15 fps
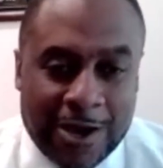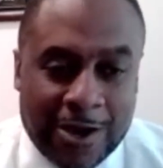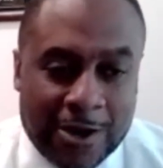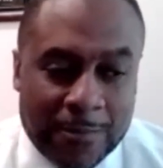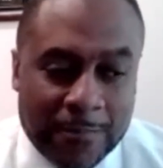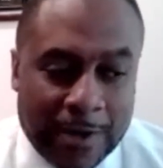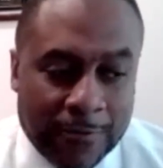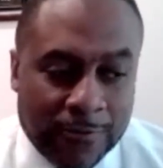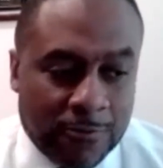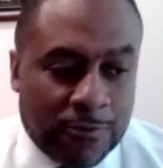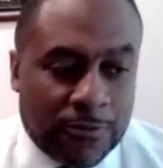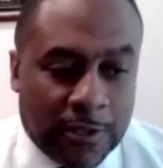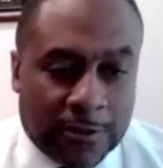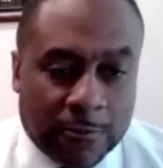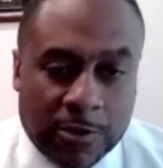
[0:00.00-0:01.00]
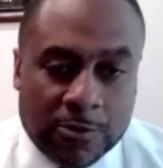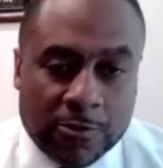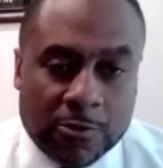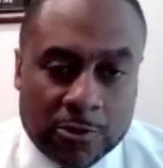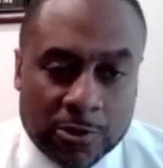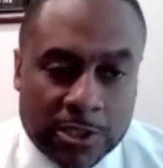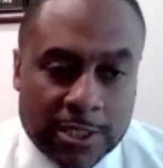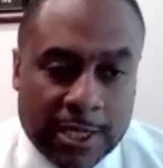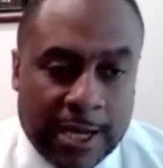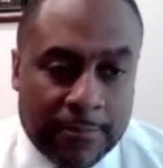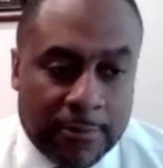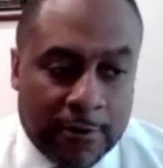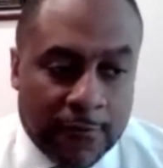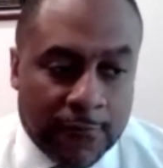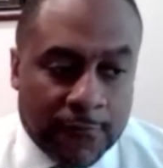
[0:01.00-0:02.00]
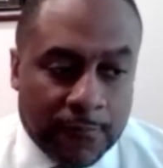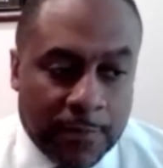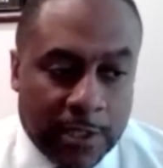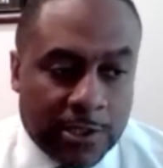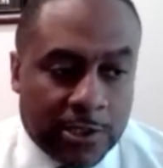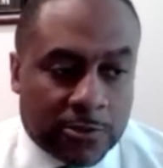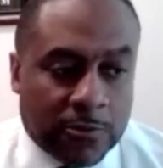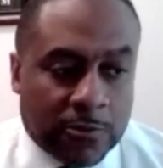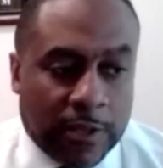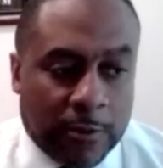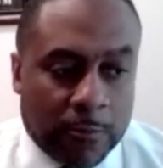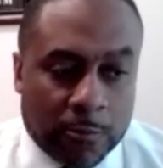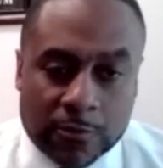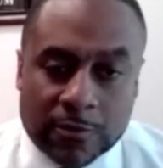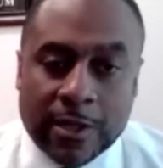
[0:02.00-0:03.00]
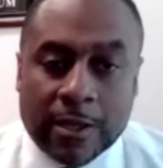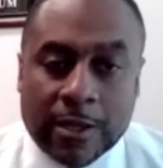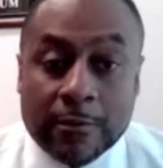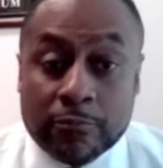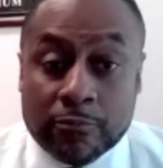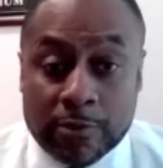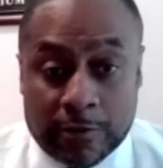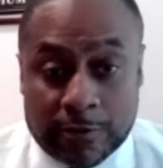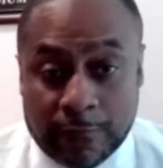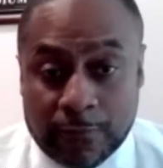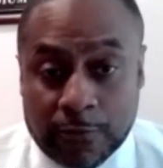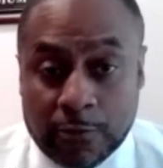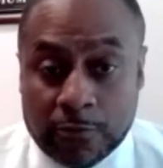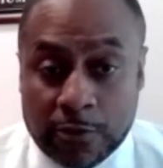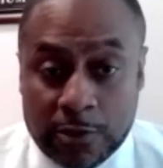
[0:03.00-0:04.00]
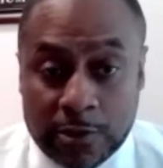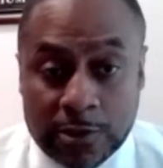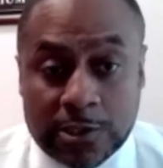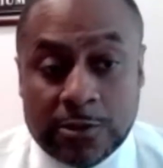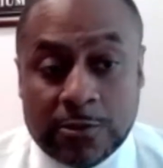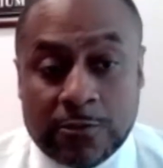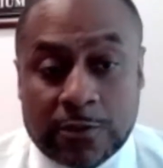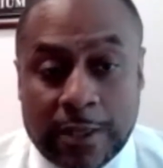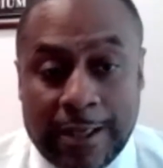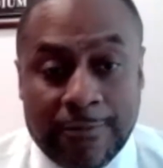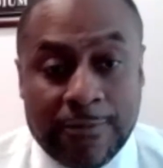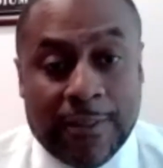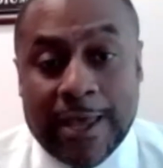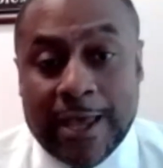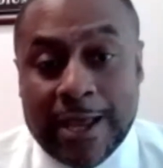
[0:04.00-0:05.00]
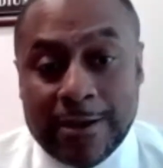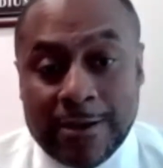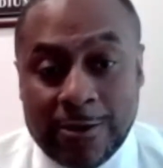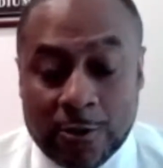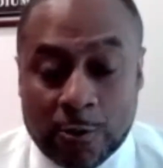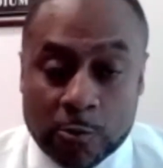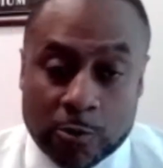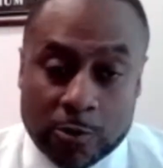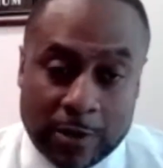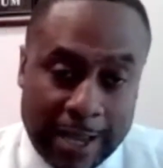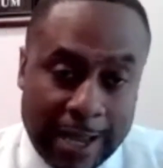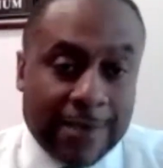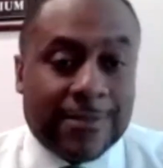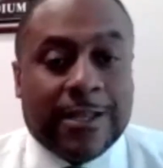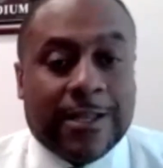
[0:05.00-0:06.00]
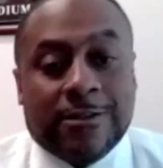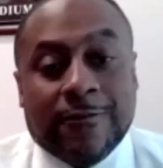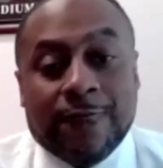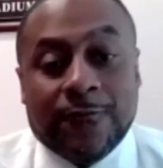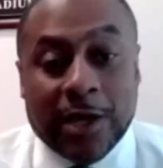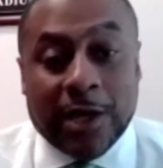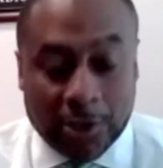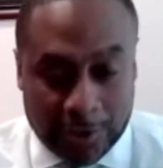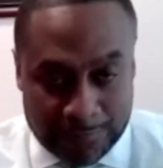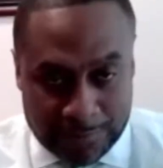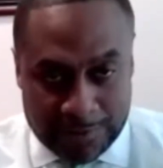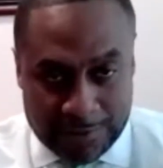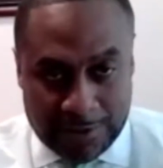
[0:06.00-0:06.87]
I do think that we do a good job of making sure that we're staying abreast of those issues, and that, we're, as they develop,